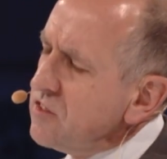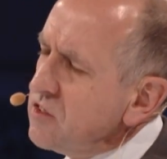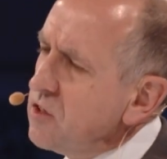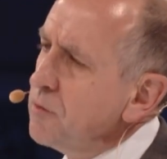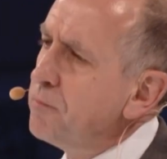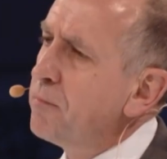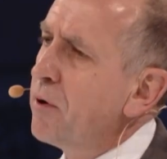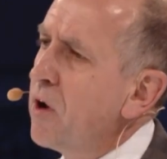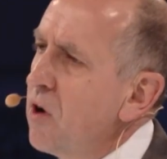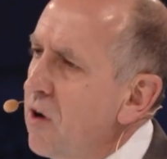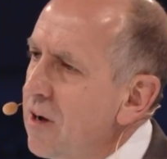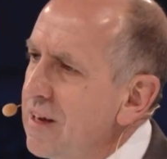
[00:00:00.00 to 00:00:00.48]

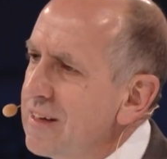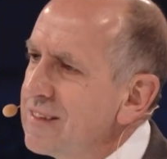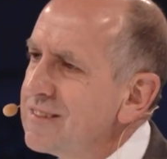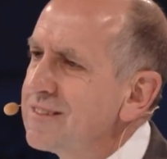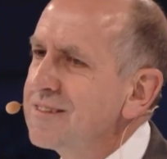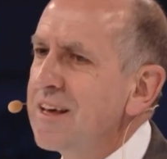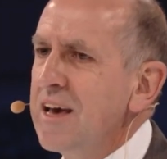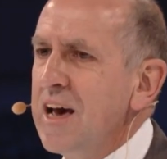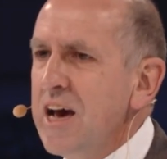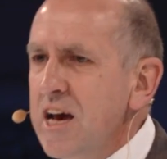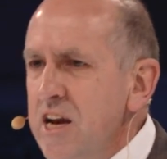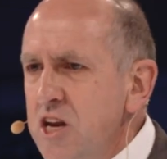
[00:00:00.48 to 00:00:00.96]
applies
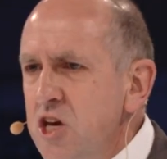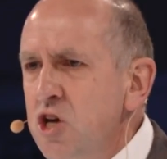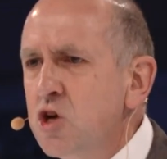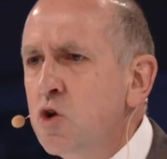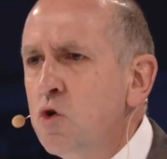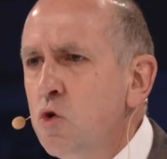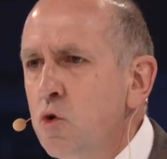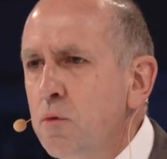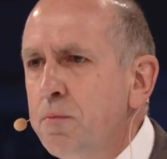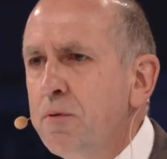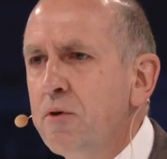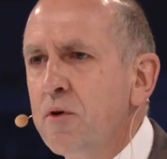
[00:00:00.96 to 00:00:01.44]
to any
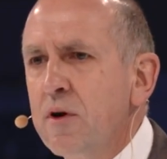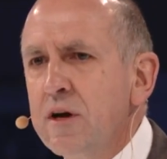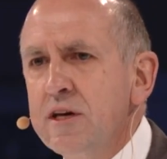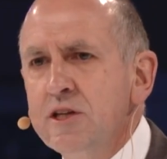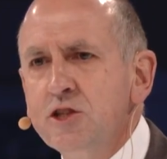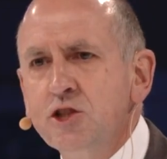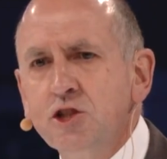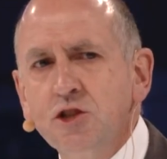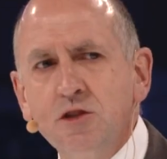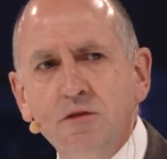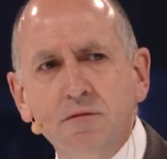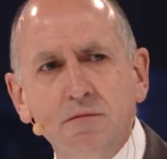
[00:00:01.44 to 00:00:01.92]

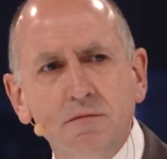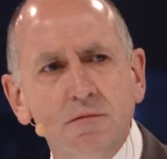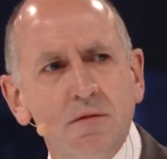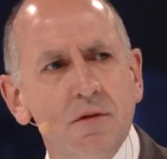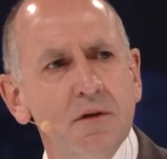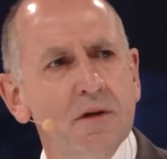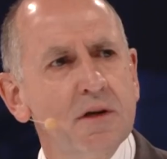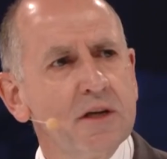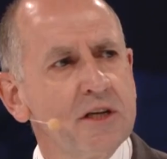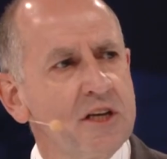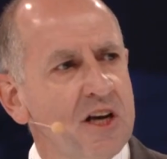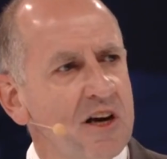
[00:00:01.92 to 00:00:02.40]
corporation,
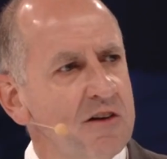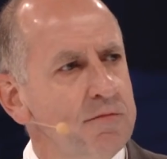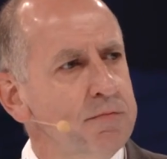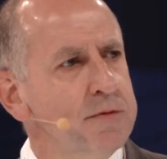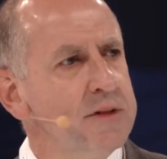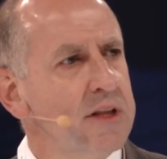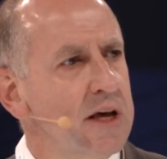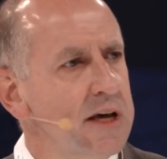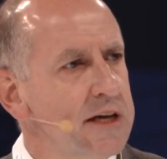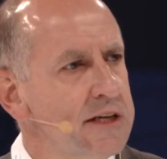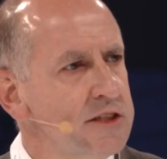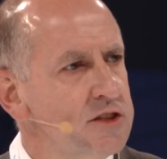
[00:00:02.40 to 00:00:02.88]
government
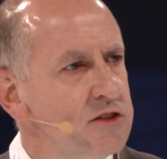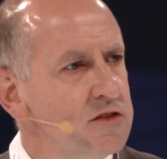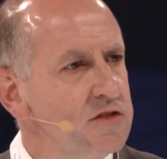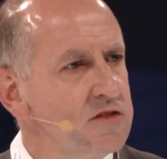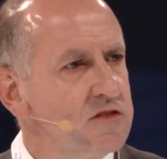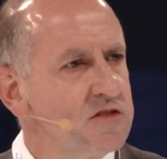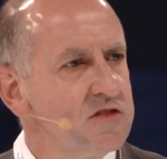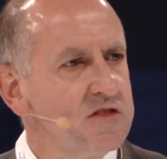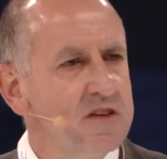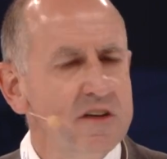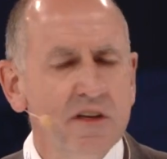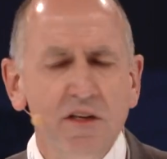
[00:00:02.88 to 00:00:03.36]

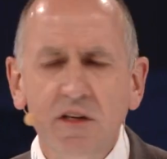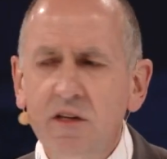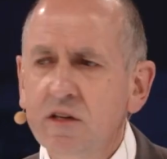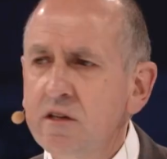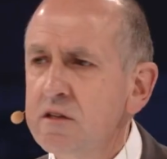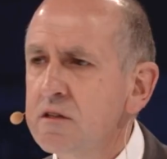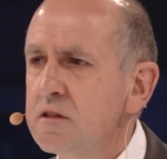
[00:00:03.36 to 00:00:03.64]
agency,